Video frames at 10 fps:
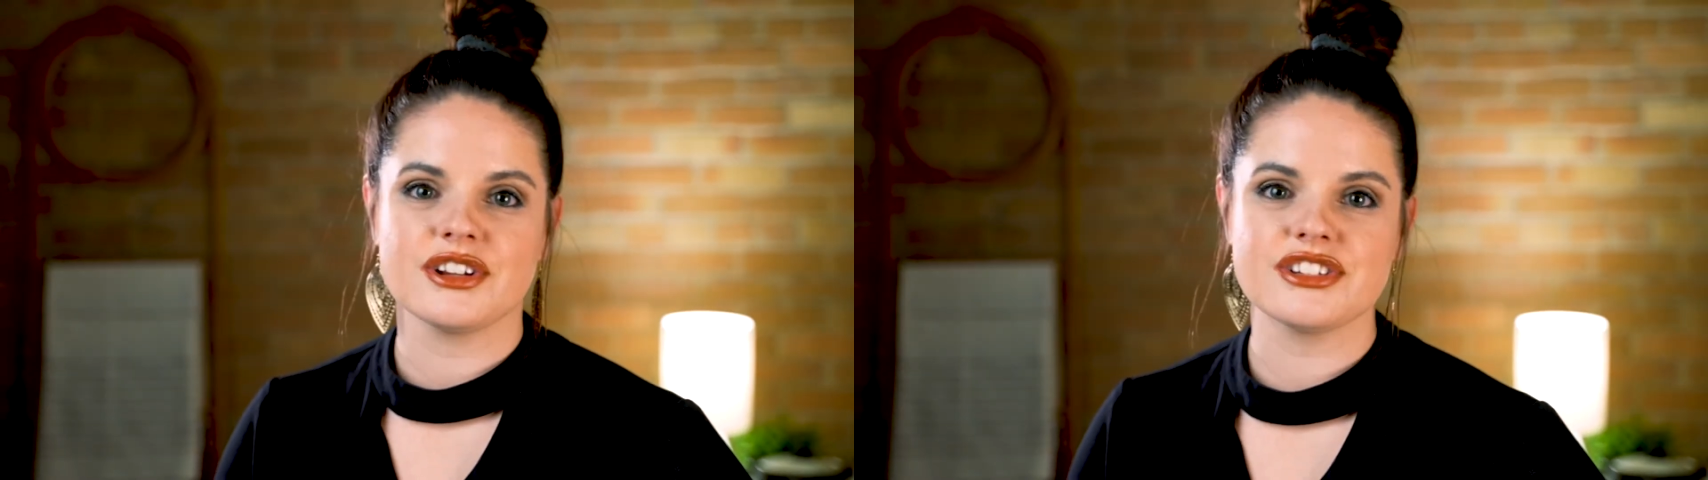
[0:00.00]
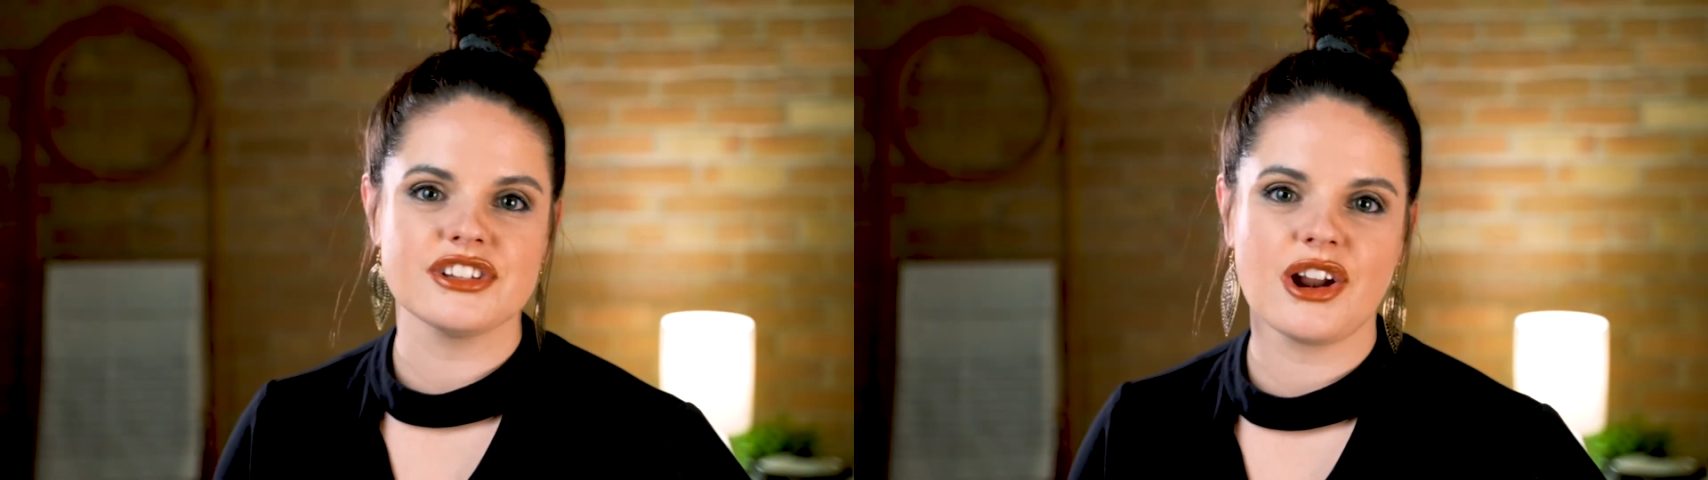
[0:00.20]

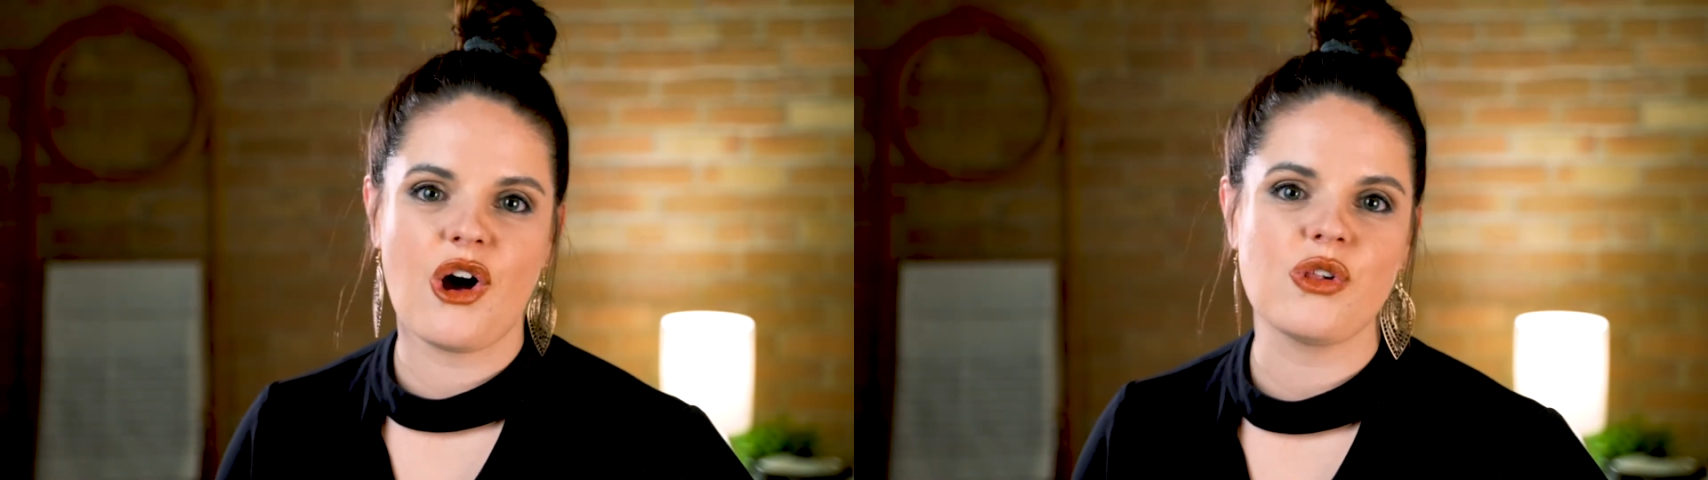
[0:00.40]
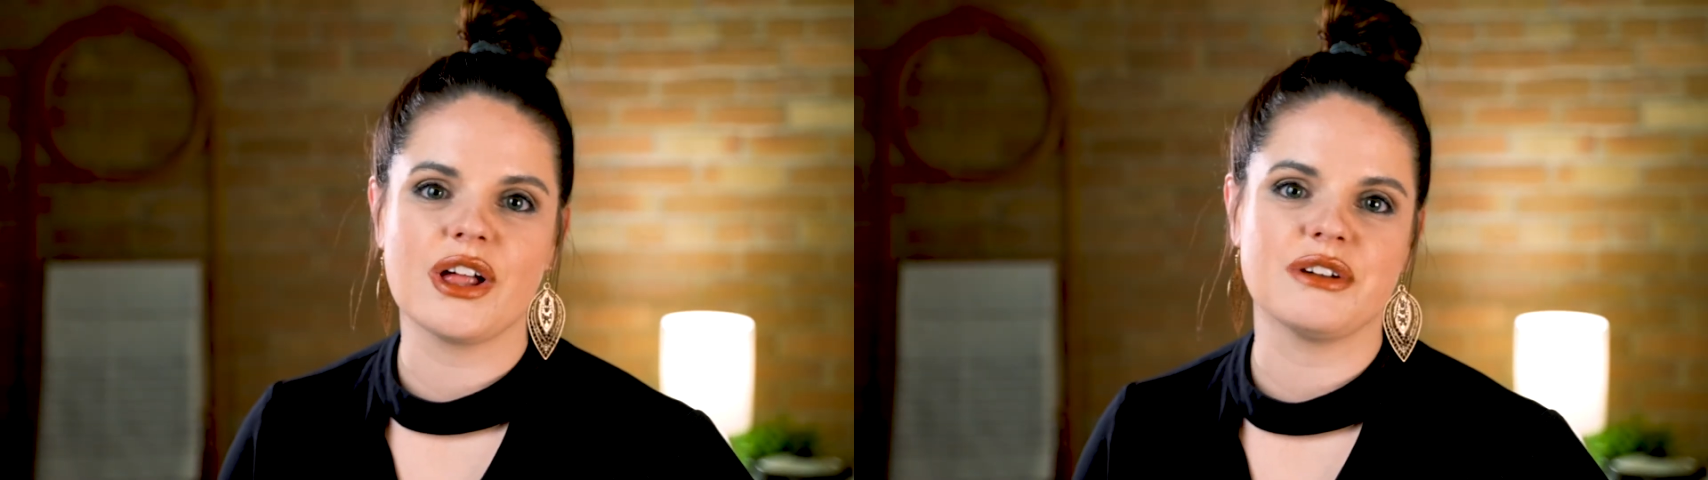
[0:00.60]
There's not a
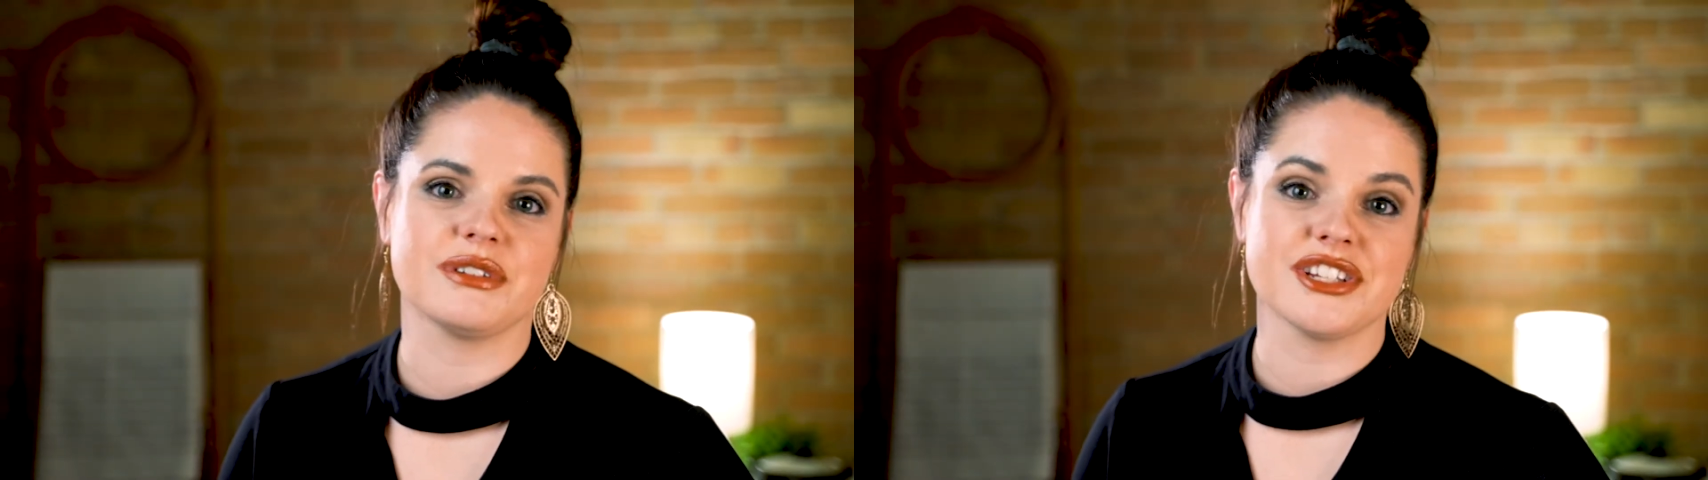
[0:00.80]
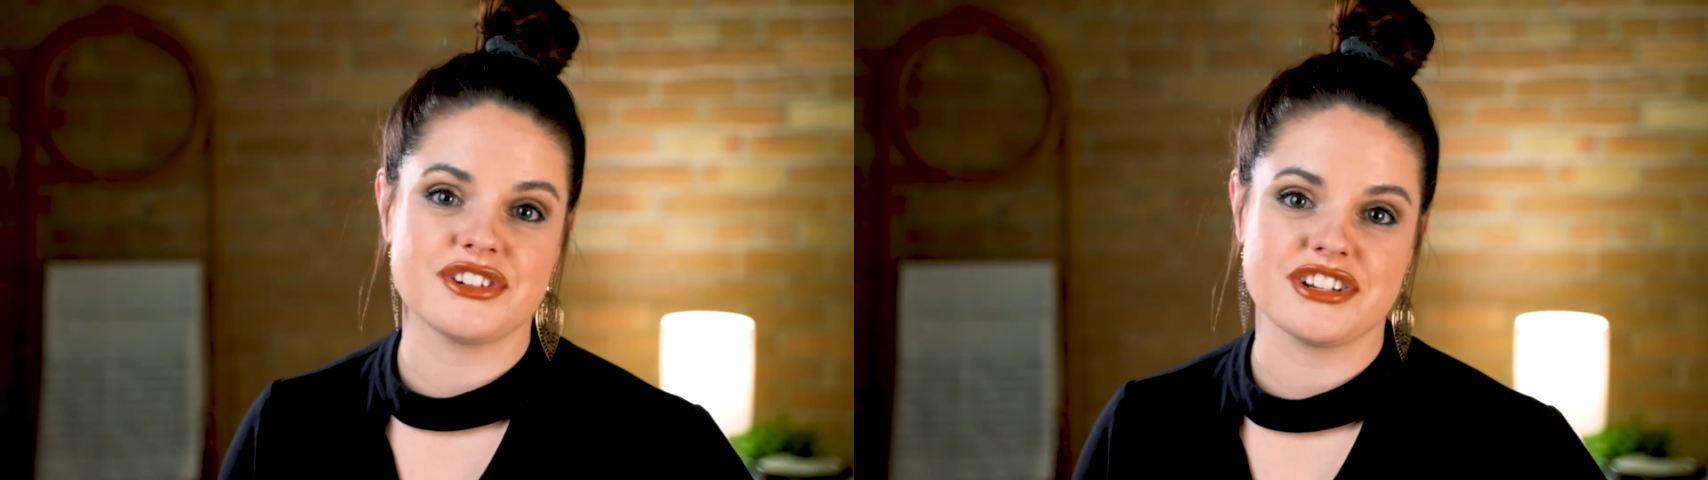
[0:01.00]
whole lot of
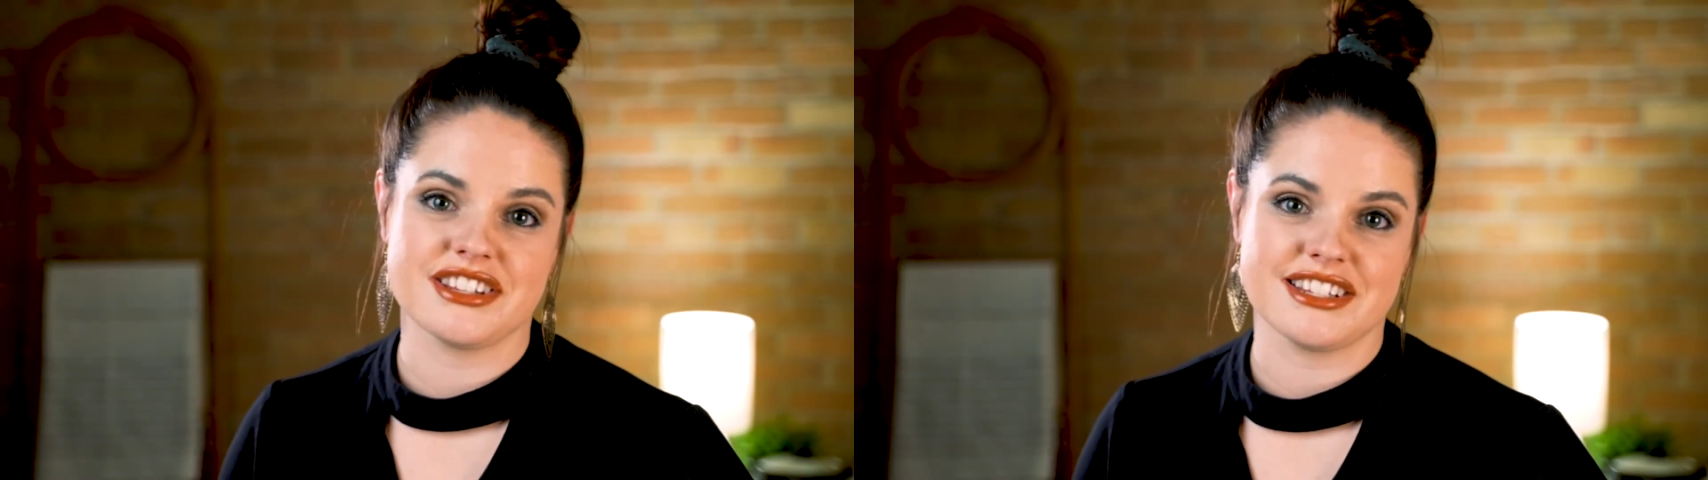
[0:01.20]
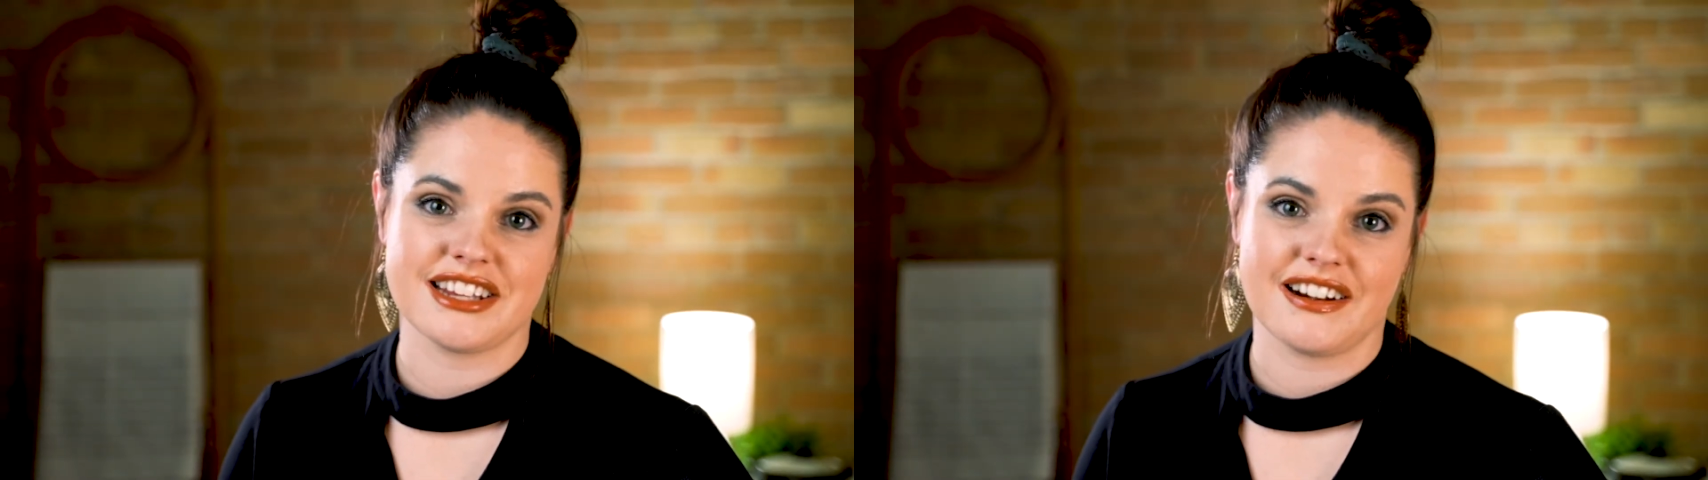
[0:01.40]
research in
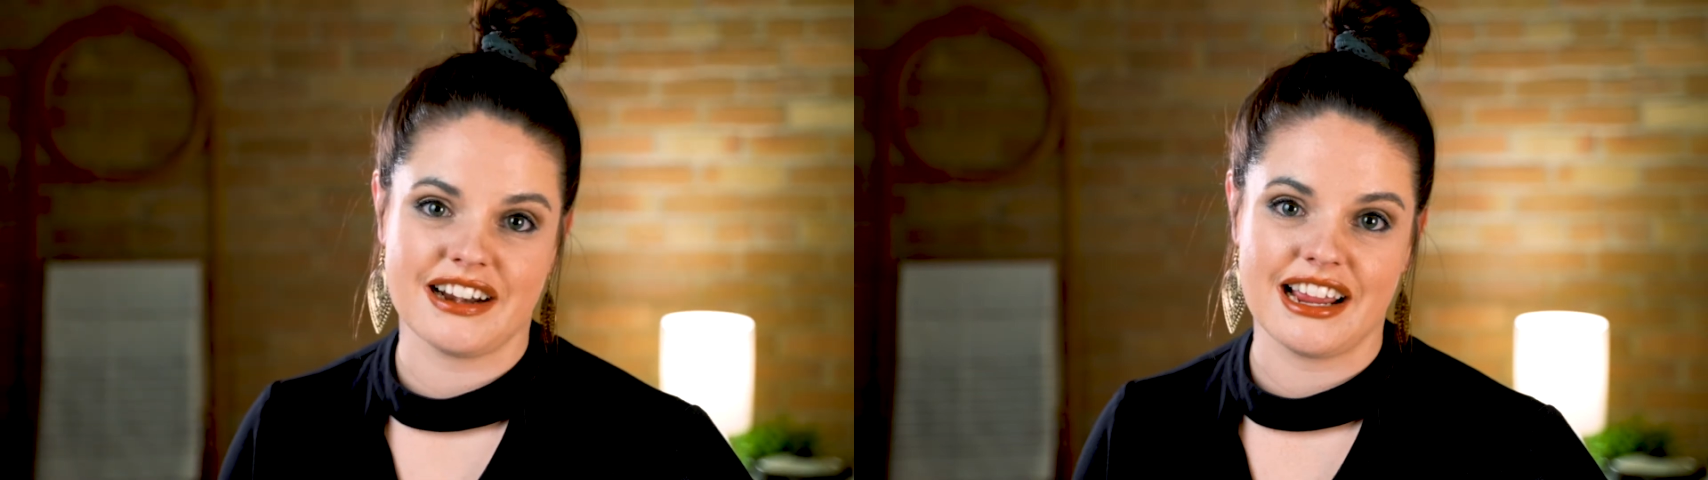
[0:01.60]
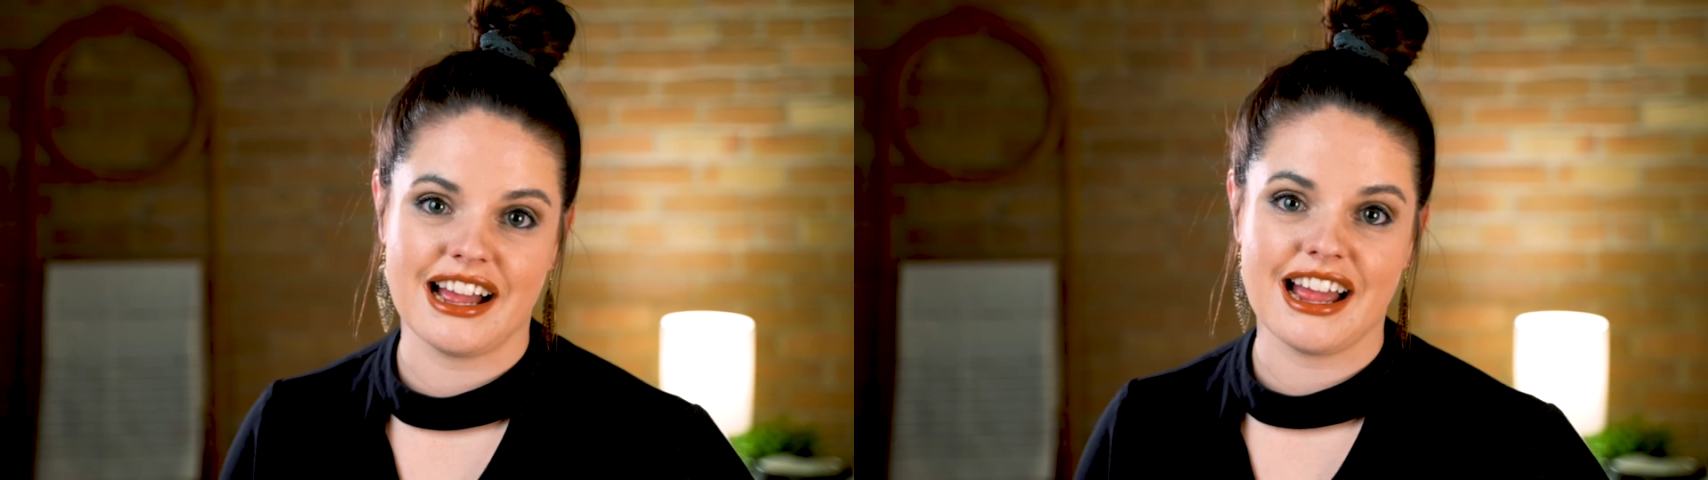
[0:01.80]
this area,